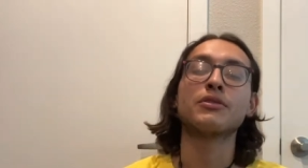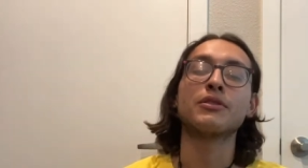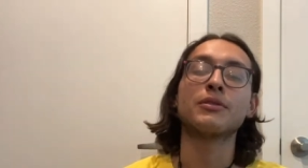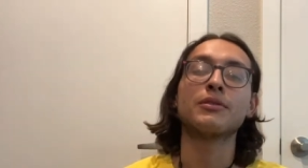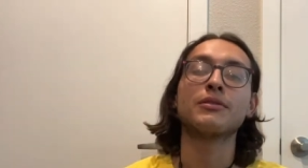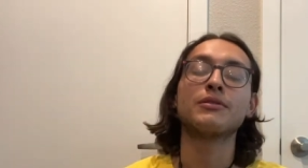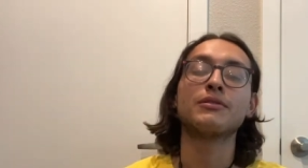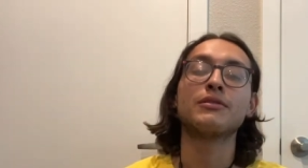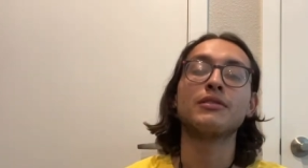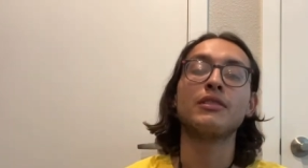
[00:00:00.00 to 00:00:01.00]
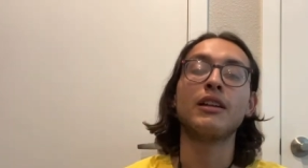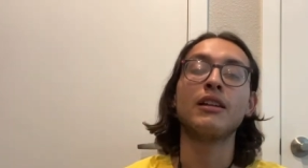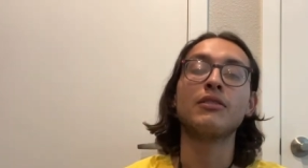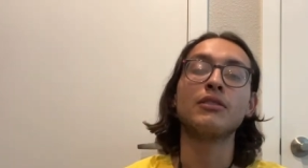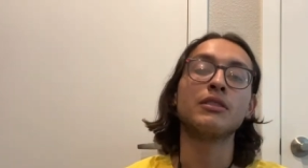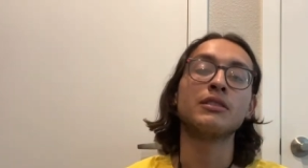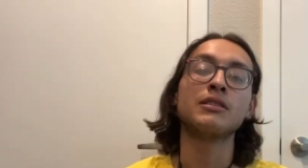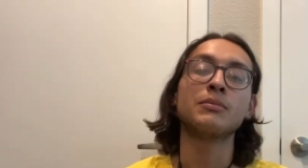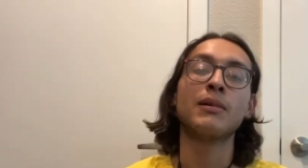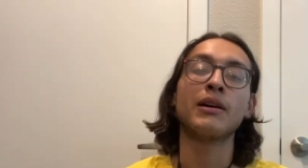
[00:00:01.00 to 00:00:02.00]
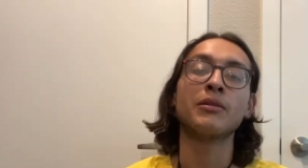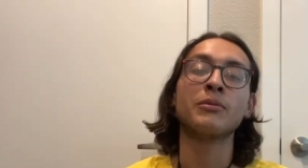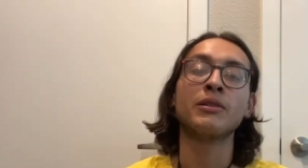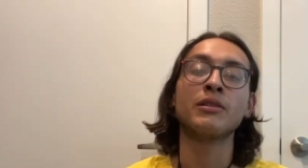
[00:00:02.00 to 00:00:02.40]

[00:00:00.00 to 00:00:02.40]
sure. They definitely inspire me.